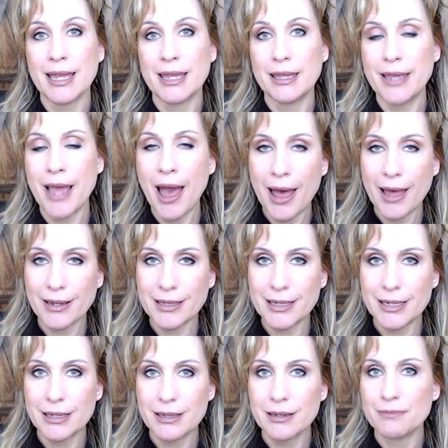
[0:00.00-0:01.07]

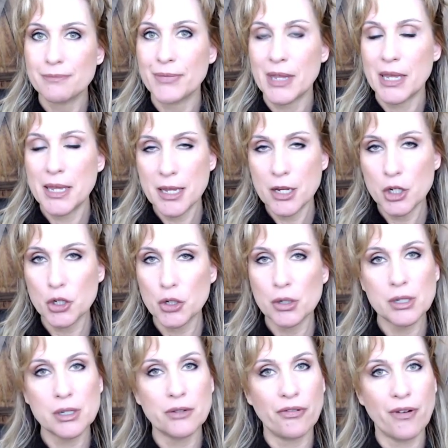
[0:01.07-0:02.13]
Yet, he
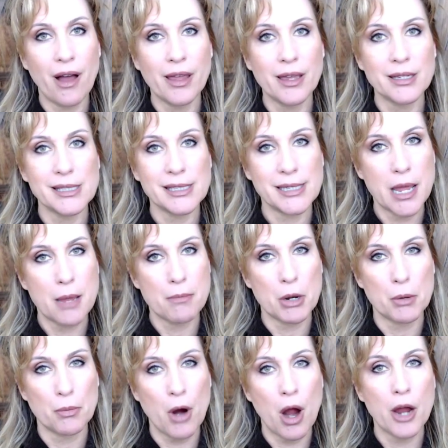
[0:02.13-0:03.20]
issued a defiant
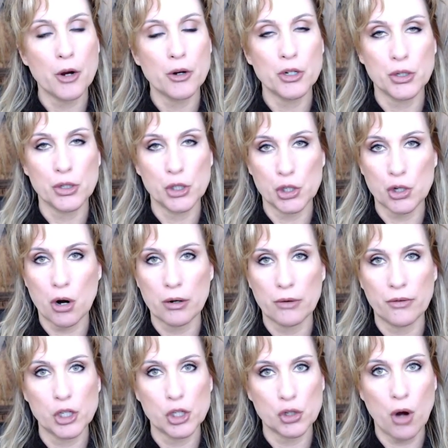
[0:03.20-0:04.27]
statement prior to the start
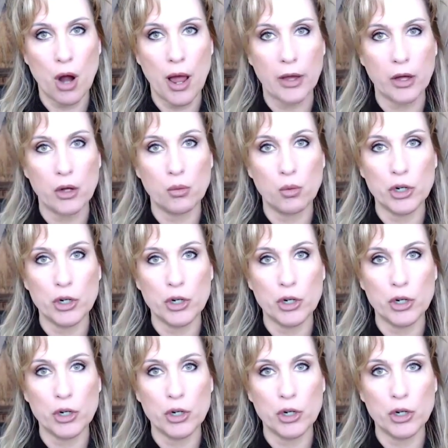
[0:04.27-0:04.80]
of his trial,